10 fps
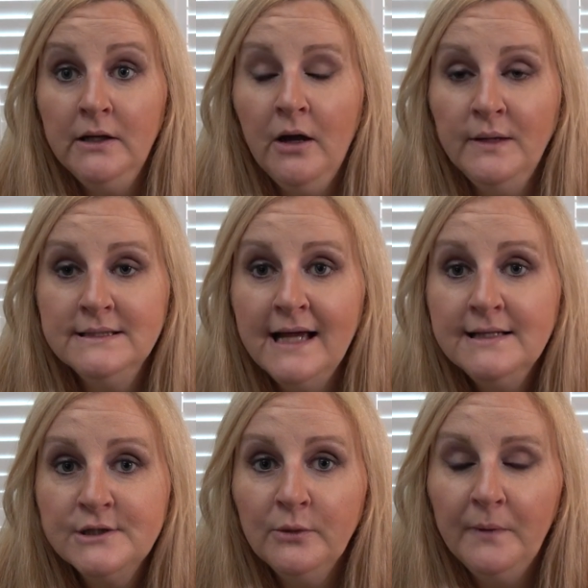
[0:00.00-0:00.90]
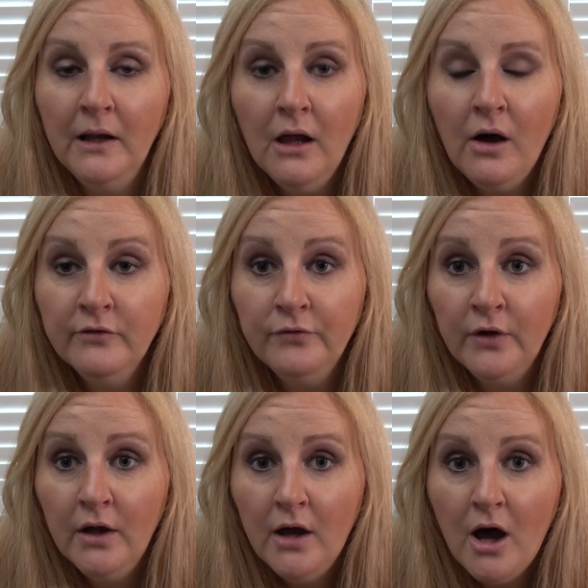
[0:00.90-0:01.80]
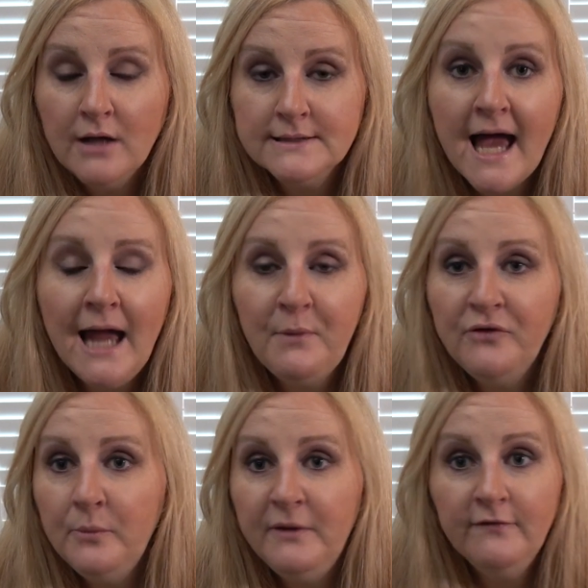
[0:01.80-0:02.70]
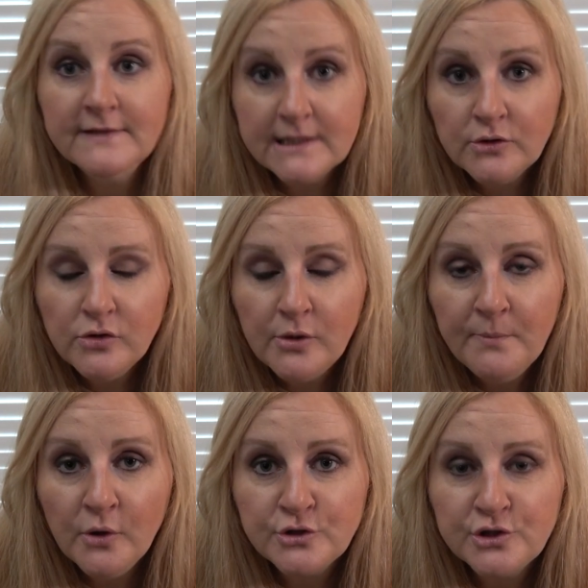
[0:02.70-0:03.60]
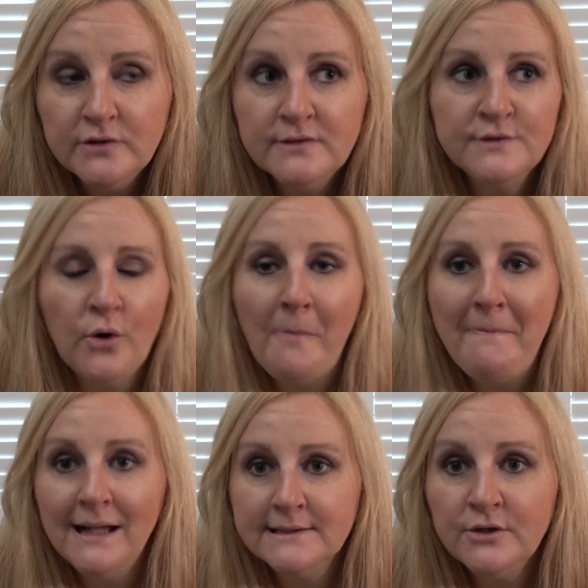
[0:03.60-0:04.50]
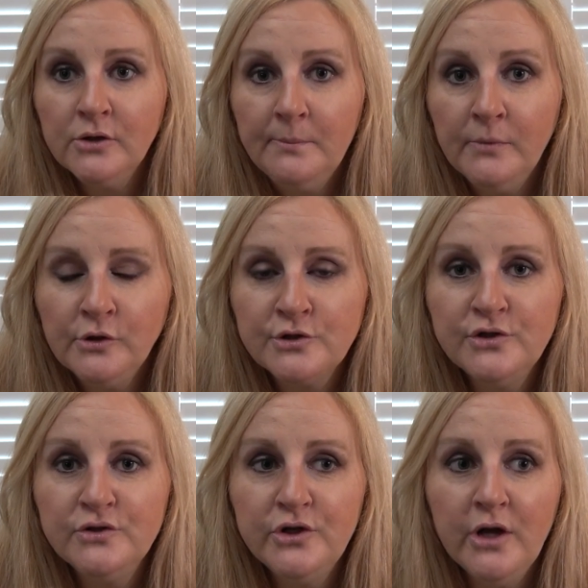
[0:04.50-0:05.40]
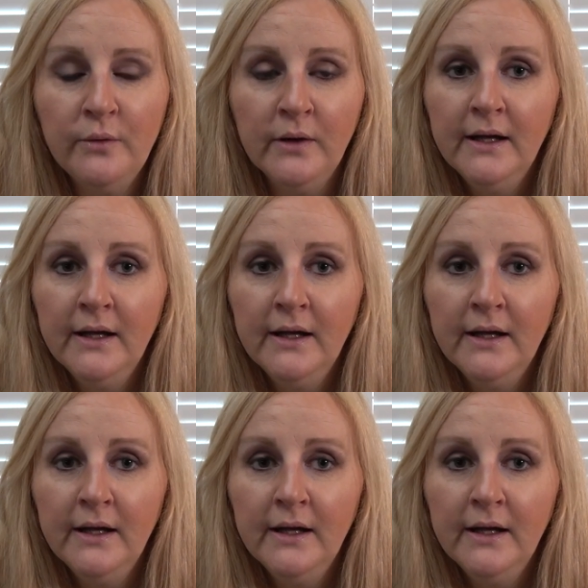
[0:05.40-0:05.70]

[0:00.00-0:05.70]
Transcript: You know, it takes up a lot of our time, whether it be physical compulsions or mental compulsions. The